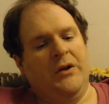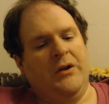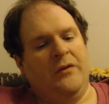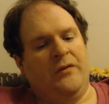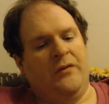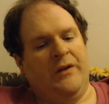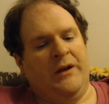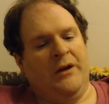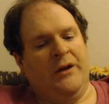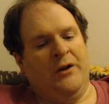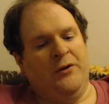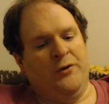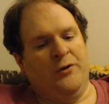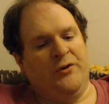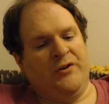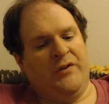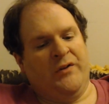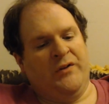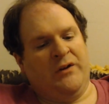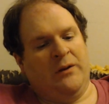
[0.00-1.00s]
The
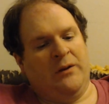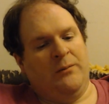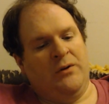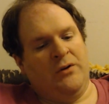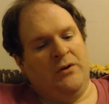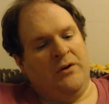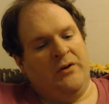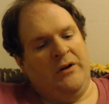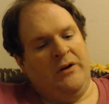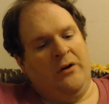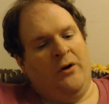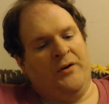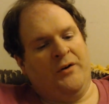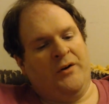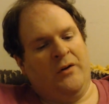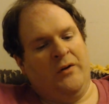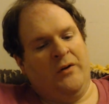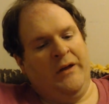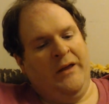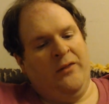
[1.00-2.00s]
elders of the community are
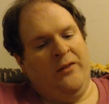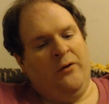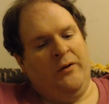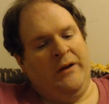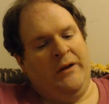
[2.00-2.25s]
to lay their